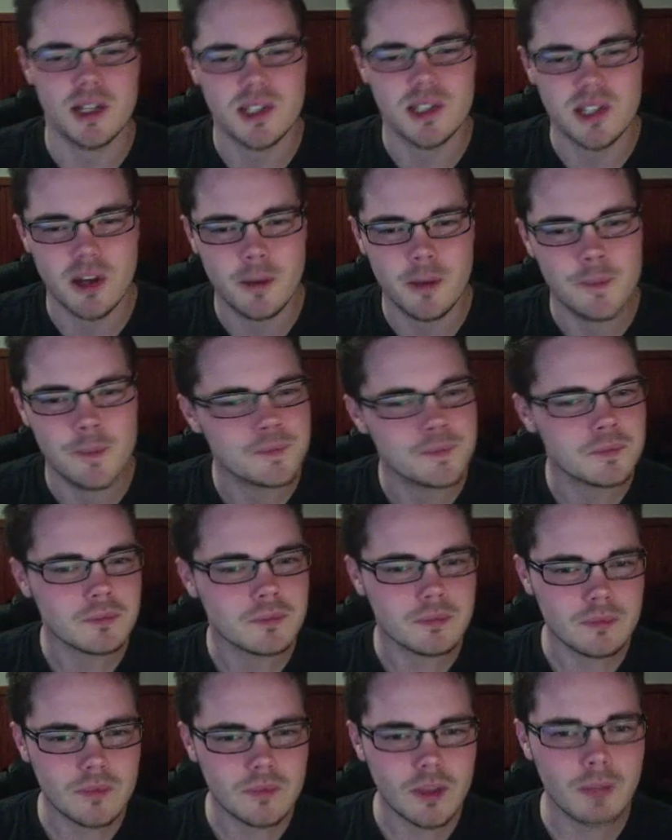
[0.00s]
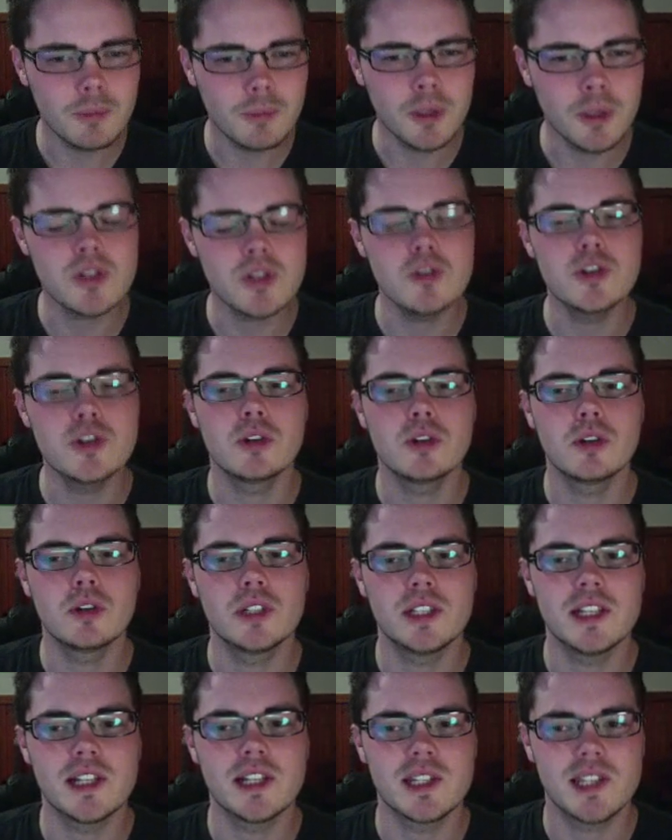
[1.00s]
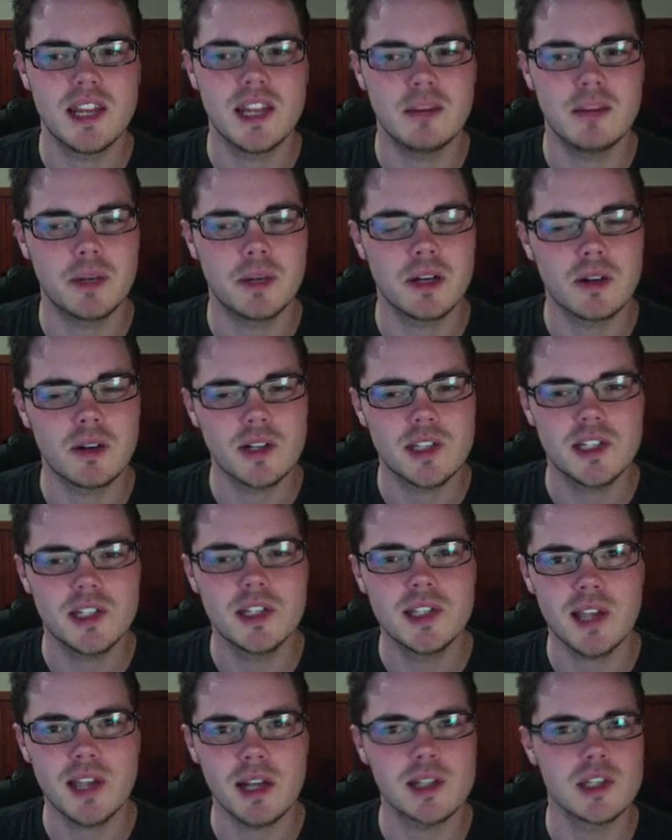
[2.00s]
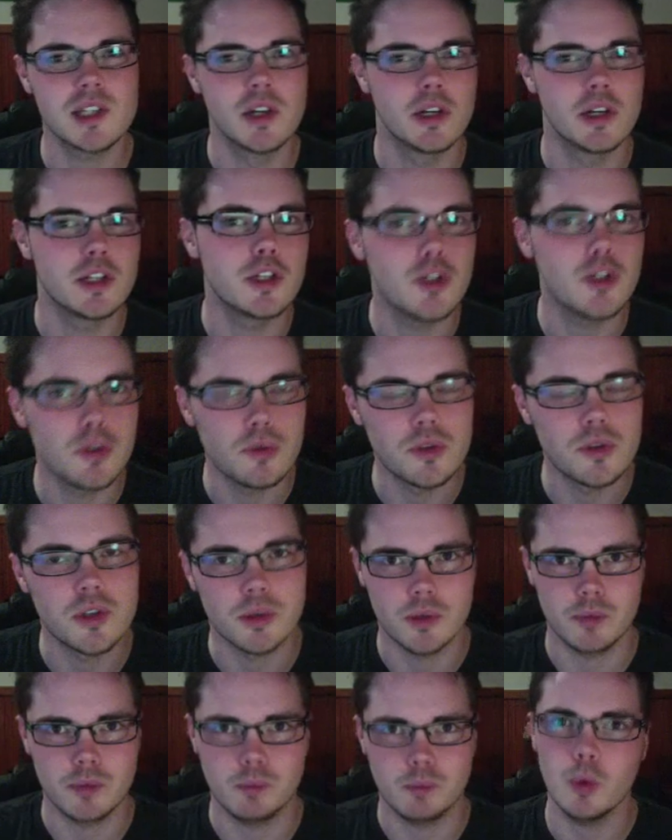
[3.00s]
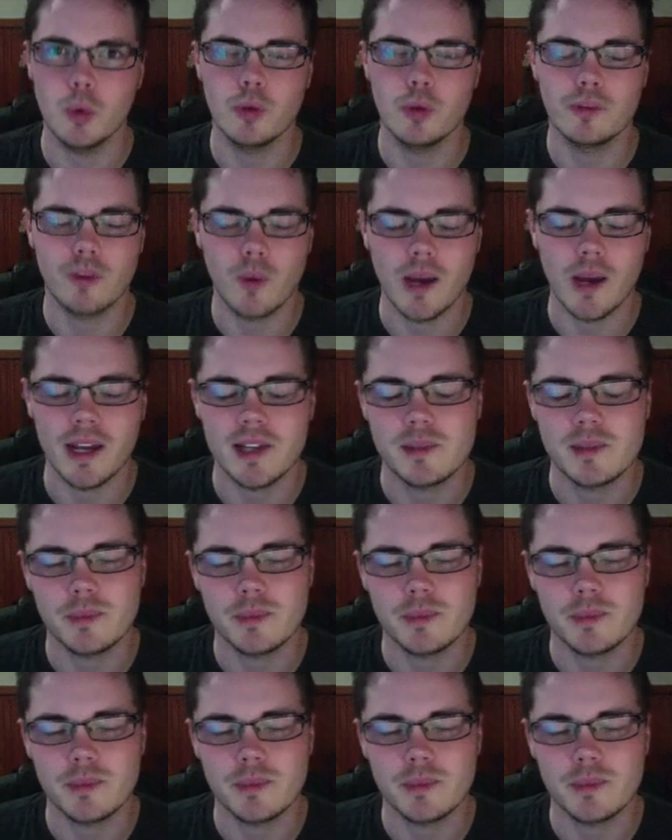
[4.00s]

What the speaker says: So not too sure to the extent, but Chris did say it's not a huge move away,